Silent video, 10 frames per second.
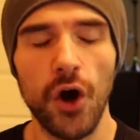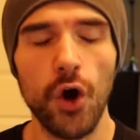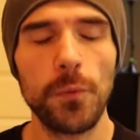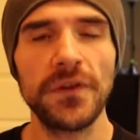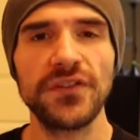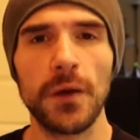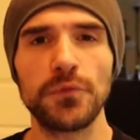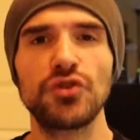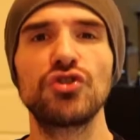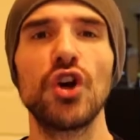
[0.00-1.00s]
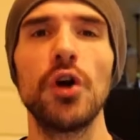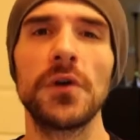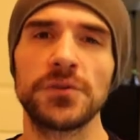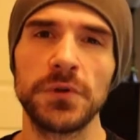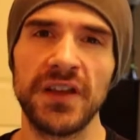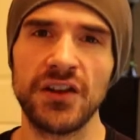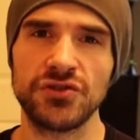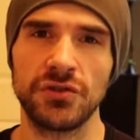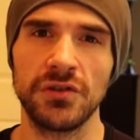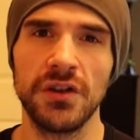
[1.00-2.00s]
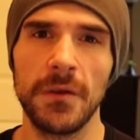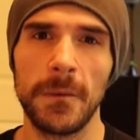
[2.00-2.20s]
opens up so much potential.